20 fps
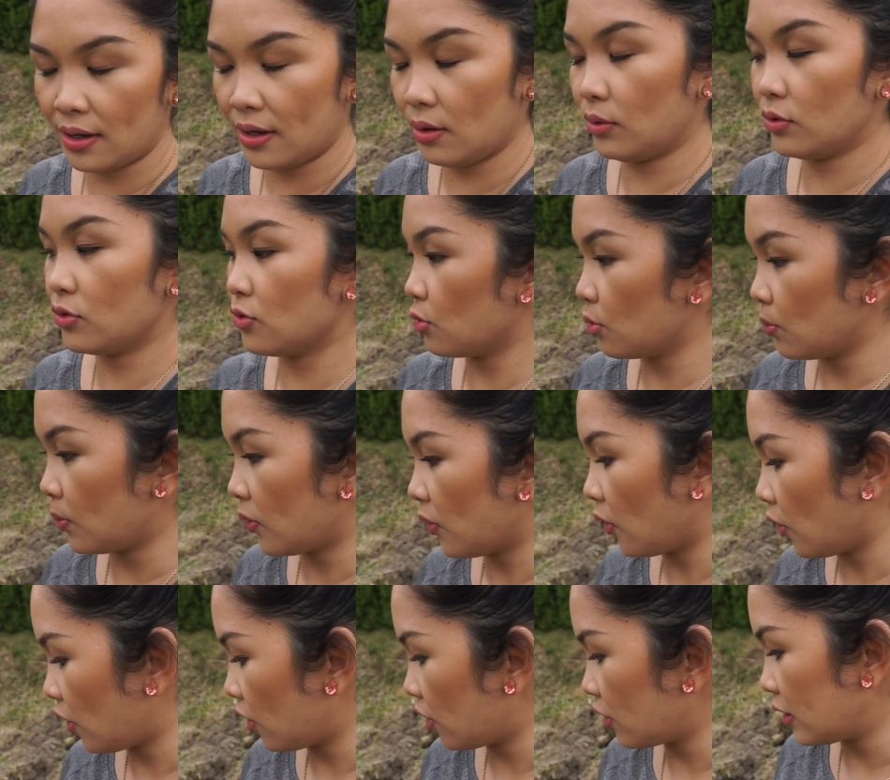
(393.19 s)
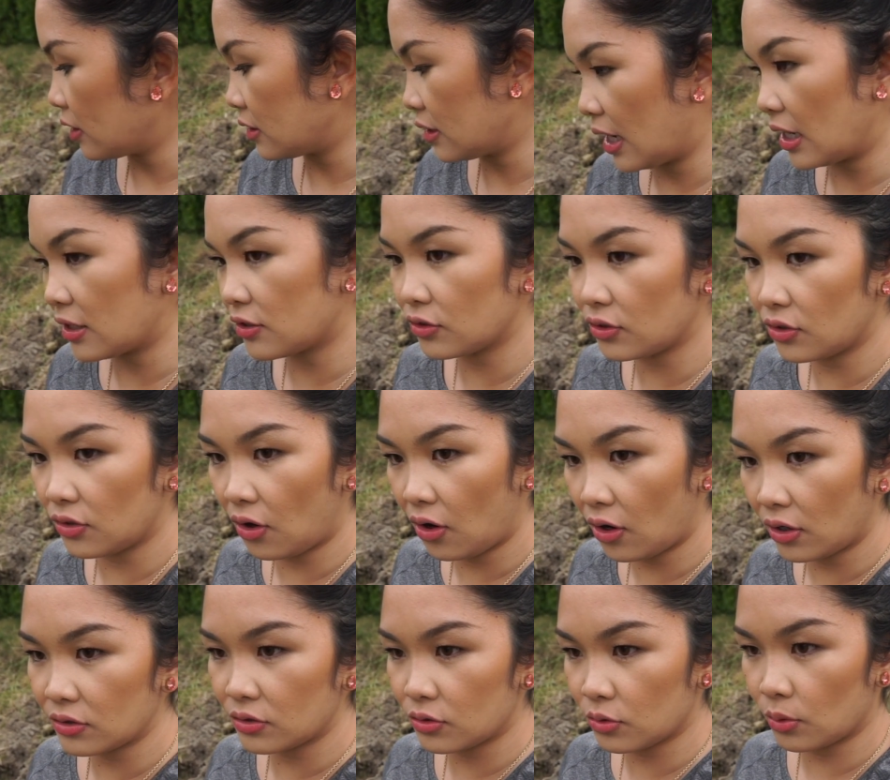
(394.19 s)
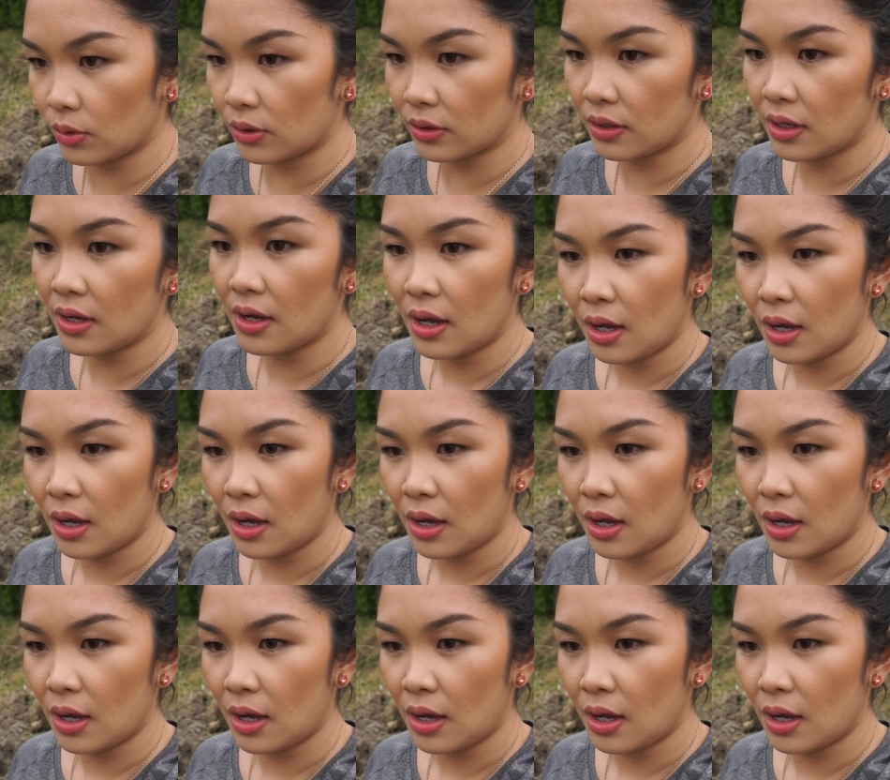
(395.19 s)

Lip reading: It was super hard. It's actually a hard soil,